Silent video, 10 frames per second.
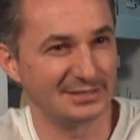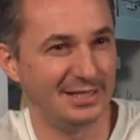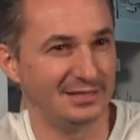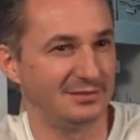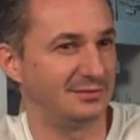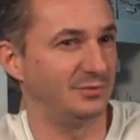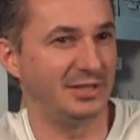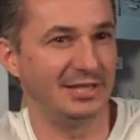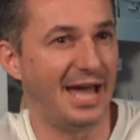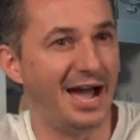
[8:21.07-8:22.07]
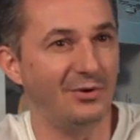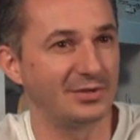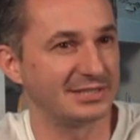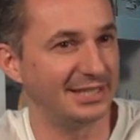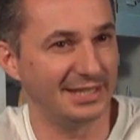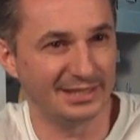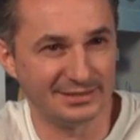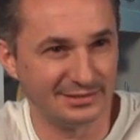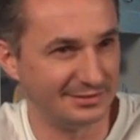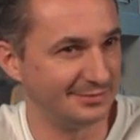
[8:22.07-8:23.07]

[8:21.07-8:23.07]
And within hours I get, a